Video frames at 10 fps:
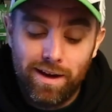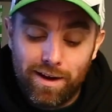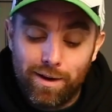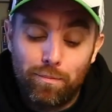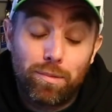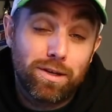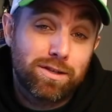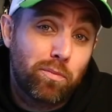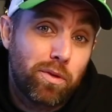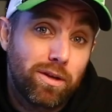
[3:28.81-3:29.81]
um, but it's
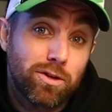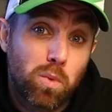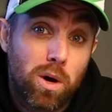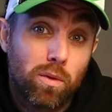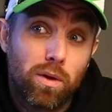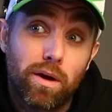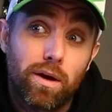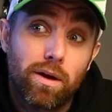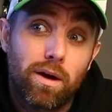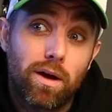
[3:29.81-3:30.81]
something as well that